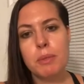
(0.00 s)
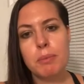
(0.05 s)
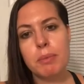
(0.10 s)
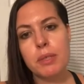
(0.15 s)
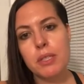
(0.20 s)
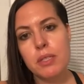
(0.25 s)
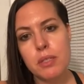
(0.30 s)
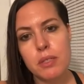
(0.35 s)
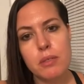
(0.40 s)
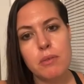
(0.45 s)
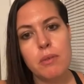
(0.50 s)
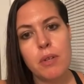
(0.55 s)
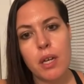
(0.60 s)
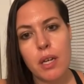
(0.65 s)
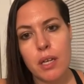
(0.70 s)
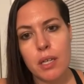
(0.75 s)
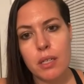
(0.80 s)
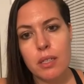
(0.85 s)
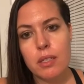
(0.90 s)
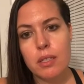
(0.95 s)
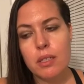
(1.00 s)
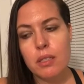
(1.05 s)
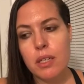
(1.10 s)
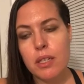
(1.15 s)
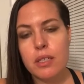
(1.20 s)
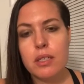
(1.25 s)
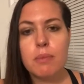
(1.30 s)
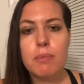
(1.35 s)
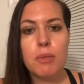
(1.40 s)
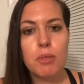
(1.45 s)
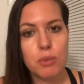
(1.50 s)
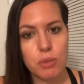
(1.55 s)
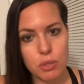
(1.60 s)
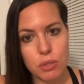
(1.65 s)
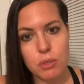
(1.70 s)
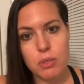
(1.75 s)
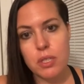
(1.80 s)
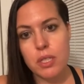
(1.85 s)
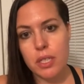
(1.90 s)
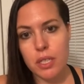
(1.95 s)
Please do not expose
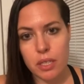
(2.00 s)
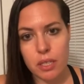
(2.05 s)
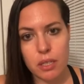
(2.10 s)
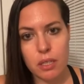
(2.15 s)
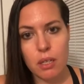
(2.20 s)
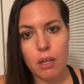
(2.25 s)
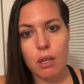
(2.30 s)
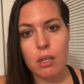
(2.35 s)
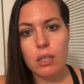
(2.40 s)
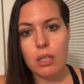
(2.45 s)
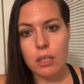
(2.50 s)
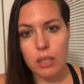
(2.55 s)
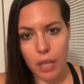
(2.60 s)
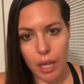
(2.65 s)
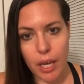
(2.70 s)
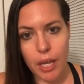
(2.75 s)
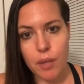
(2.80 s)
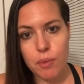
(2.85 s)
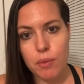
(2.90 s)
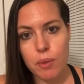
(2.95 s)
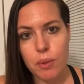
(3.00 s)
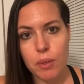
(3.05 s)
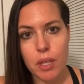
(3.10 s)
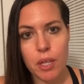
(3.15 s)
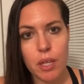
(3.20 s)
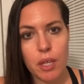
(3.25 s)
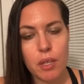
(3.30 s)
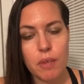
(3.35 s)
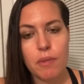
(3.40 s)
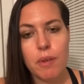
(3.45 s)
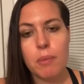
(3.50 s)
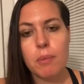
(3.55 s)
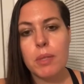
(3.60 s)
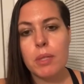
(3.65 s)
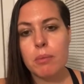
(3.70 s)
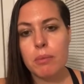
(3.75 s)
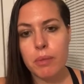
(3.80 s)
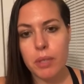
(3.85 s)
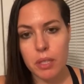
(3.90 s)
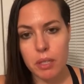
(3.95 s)
your dick on a live, okay? If I'm
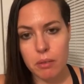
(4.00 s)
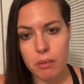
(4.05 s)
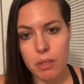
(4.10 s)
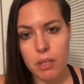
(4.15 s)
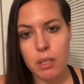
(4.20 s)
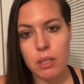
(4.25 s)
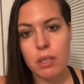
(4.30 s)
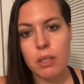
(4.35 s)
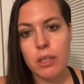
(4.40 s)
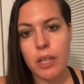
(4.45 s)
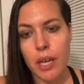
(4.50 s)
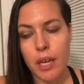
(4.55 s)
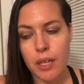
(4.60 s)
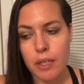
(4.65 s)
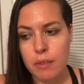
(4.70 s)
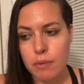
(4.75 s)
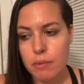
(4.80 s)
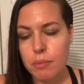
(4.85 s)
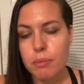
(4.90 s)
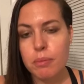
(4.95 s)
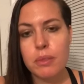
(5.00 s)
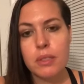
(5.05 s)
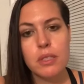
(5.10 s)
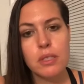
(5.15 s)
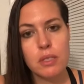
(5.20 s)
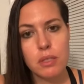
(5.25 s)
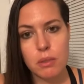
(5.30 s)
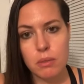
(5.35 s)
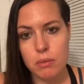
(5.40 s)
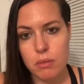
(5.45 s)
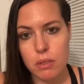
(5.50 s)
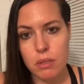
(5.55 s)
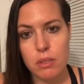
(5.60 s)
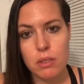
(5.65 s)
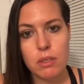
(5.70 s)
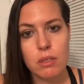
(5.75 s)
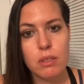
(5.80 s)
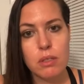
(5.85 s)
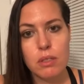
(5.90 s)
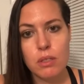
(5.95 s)
gonna bring you in on a live, please don't,
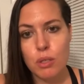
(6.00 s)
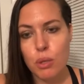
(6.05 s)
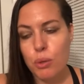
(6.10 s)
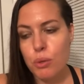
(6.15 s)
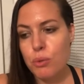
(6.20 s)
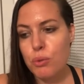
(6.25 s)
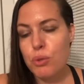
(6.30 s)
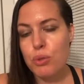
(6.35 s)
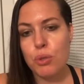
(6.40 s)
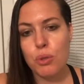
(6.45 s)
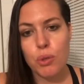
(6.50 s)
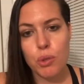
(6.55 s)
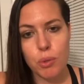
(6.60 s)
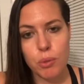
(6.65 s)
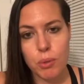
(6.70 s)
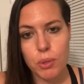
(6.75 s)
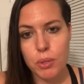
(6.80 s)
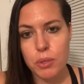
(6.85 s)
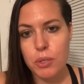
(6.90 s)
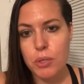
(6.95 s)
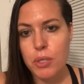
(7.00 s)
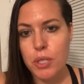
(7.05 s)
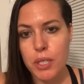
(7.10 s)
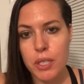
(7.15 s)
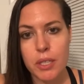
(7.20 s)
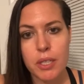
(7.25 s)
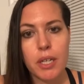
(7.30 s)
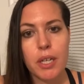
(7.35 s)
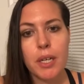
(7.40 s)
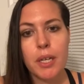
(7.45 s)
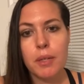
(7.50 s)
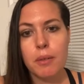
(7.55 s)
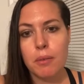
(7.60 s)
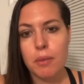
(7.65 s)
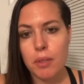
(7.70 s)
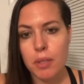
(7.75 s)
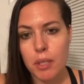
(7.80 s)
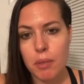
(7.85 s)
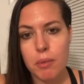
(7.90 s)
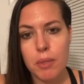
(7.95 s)
don't show the world your dick. I
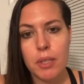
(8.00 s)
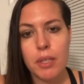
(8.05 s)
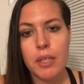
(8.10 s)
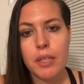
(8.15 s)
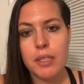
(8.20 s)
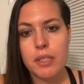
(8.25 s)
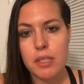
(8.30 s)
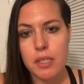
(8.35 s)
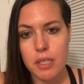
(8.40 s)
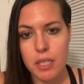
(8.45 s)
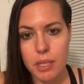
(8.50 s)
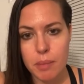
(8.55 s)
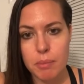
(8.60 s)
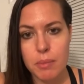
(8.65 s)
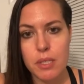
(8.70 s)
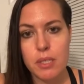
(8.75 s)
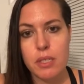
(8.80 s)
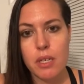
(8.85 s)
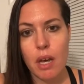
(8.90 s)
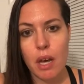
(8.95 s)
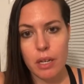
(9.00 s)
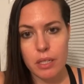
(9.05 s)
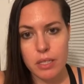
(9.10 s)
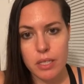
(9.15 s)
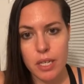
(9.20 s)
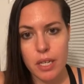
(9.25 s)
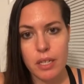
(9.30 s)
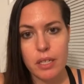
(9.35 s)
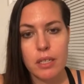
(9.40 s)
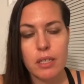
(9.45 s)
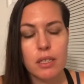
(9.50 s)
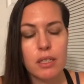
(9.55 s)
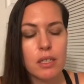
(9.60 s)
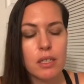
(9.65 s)
really would like to keep this content.